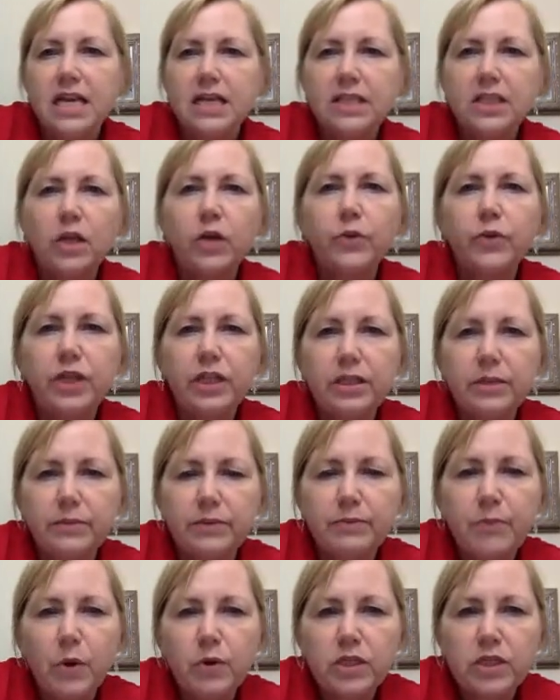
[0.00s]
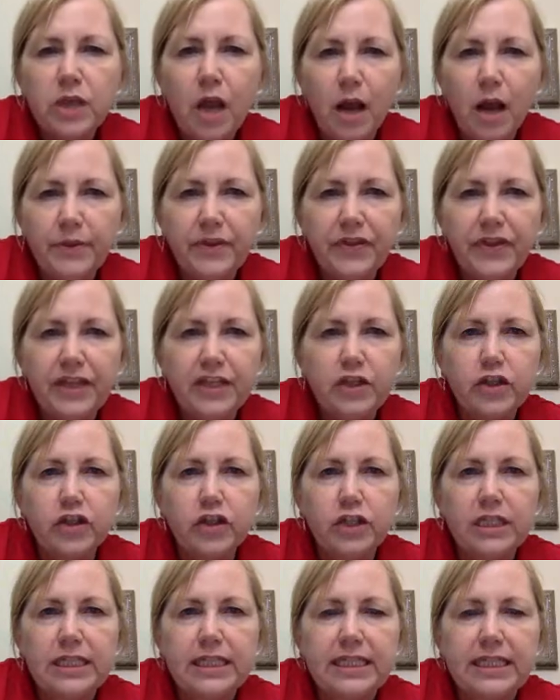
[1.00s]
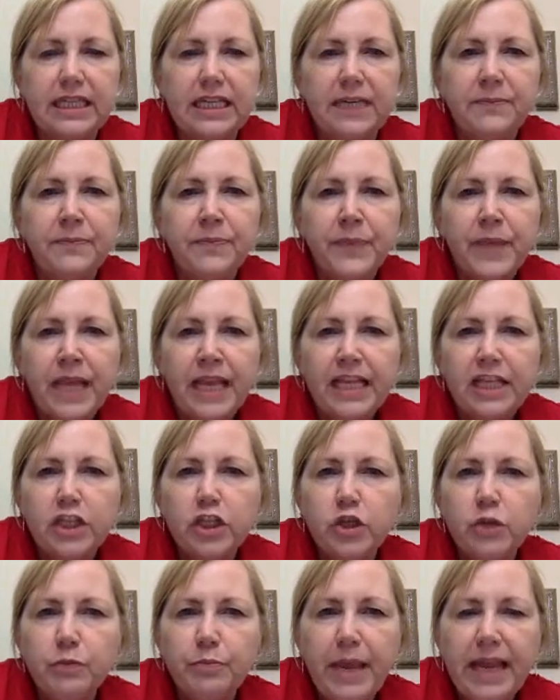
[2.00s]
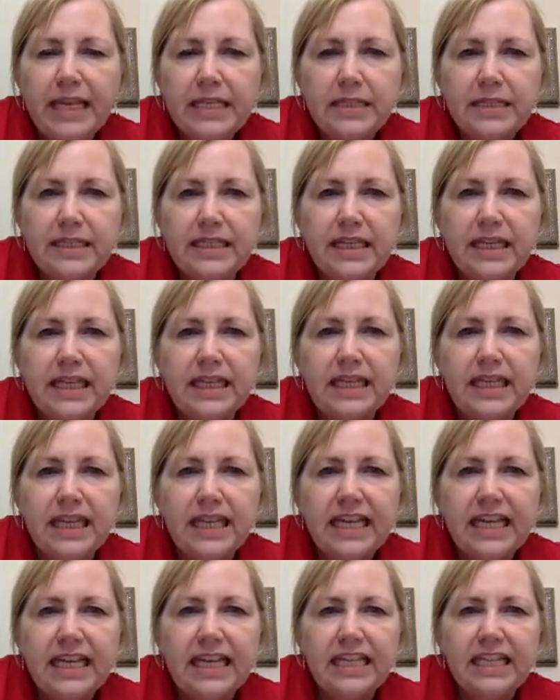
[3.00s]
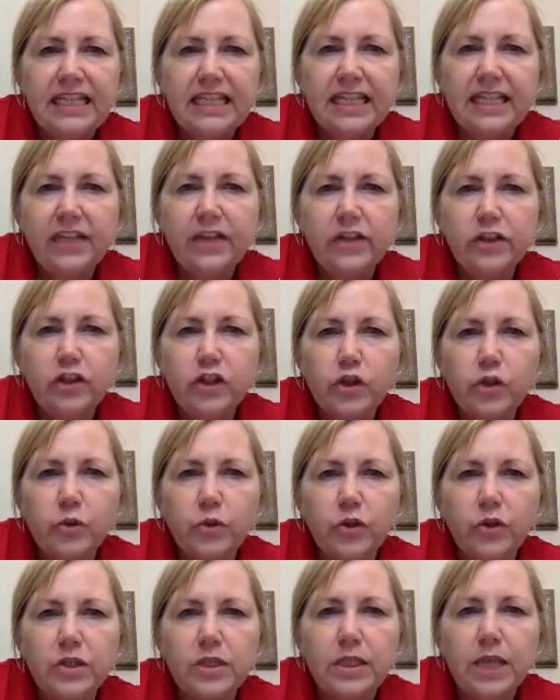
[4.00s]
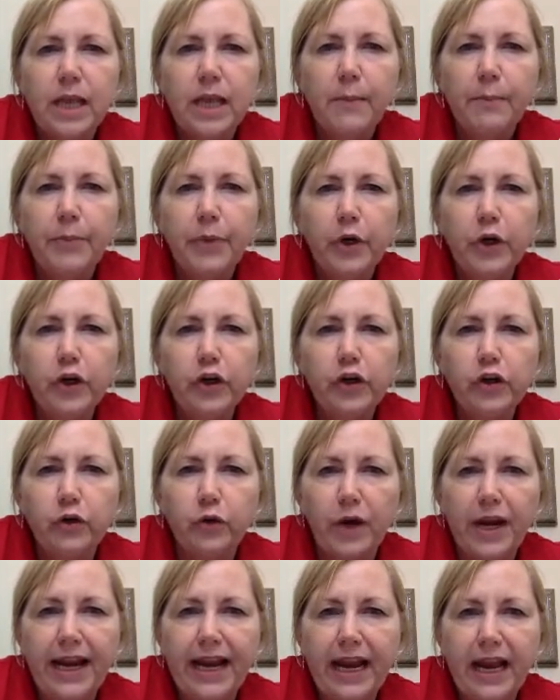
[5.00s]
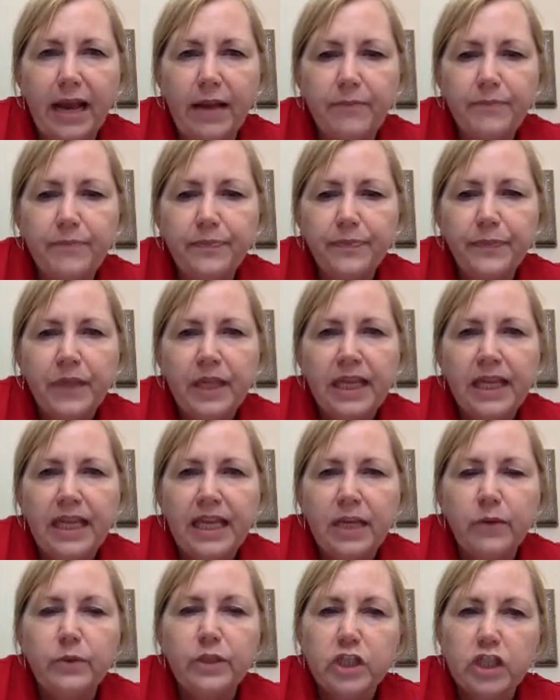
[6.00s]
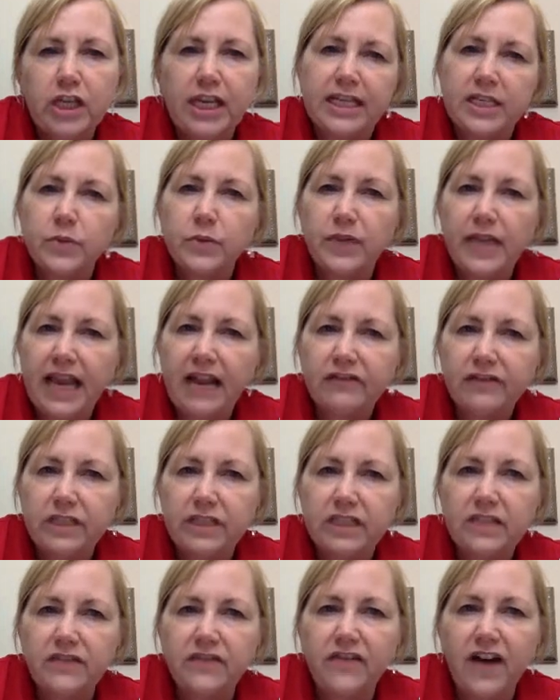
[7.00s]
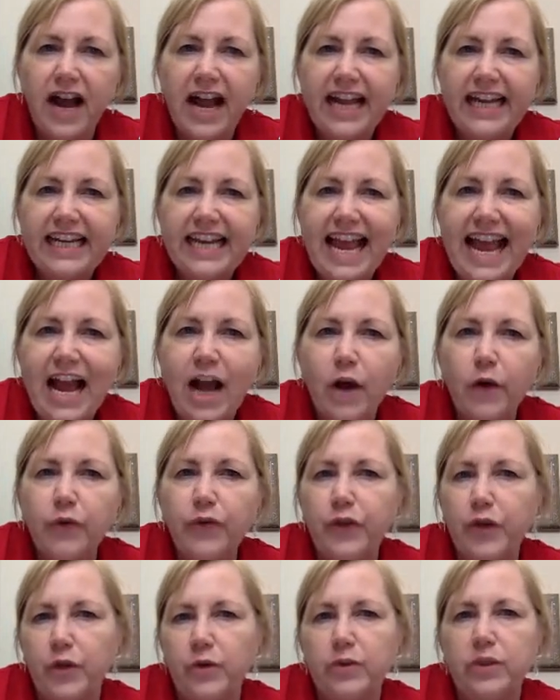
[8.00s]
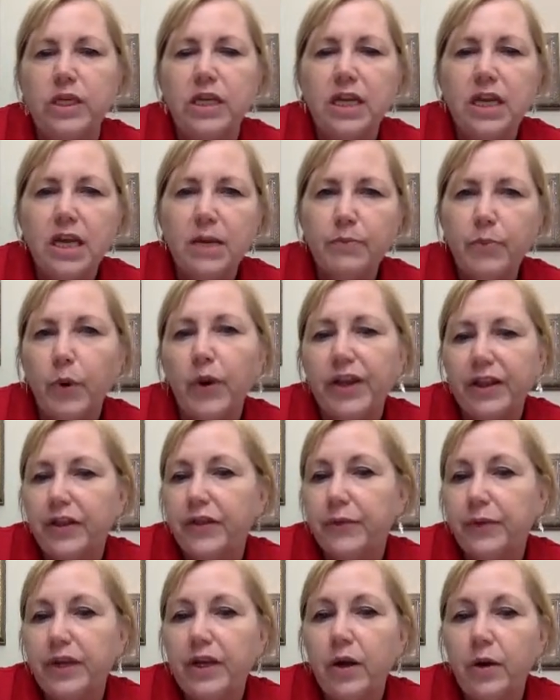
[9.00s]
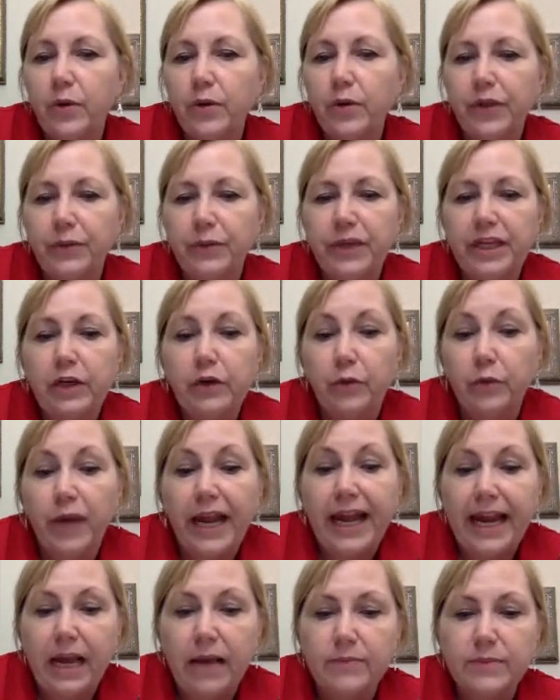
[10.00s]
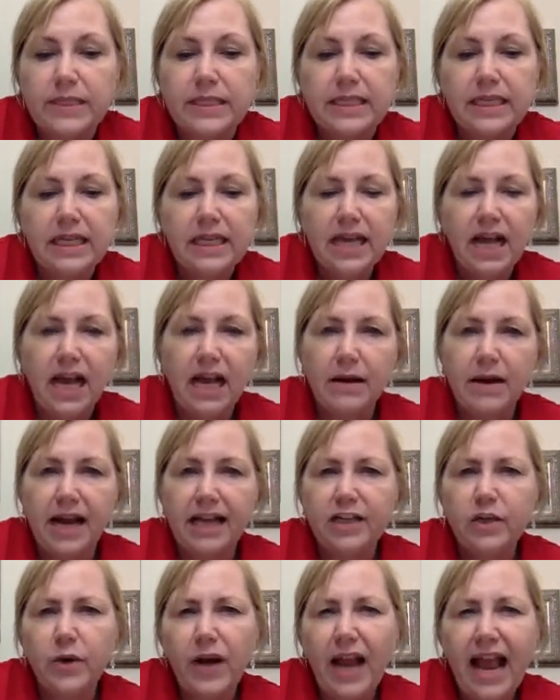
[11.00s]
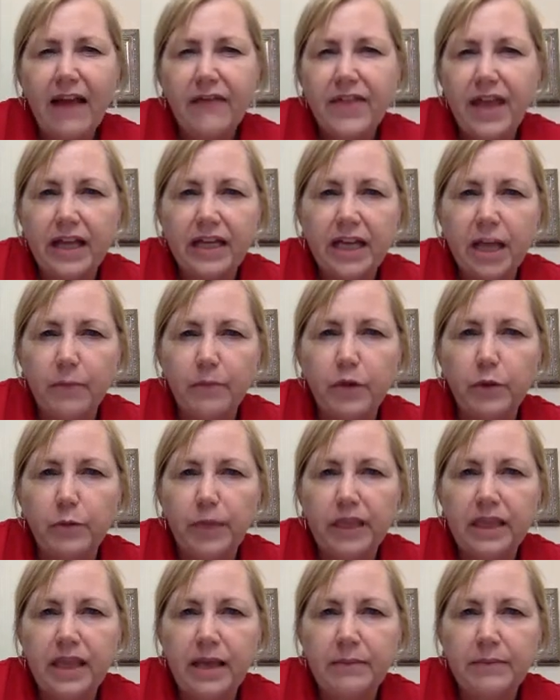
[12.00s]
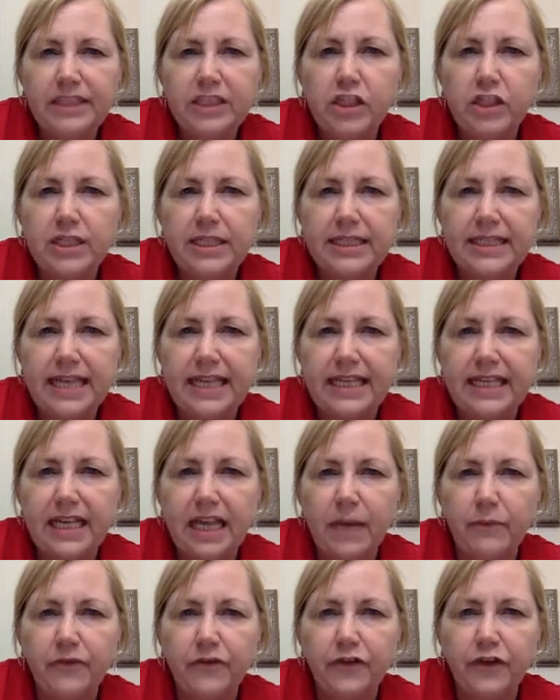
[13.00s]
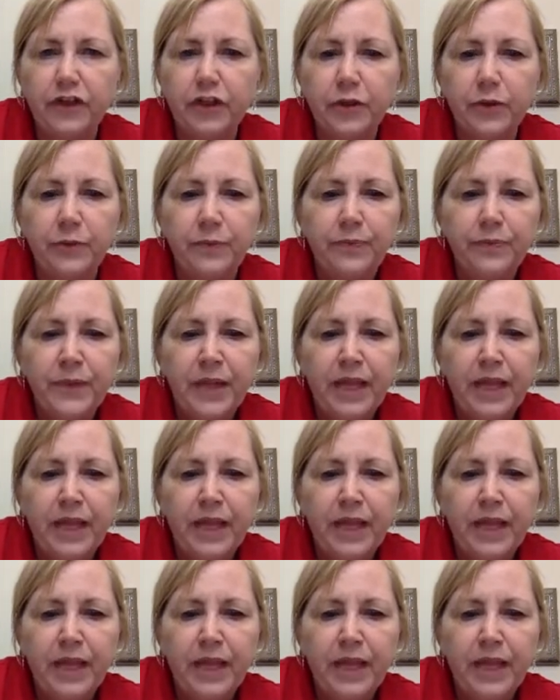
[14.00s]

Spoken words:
So the most common things you're going to see is you may see it in kilojoules per gram, in which case we'd have to divide out those 0.303 grams. I don't have that number, but let me just set it up for you.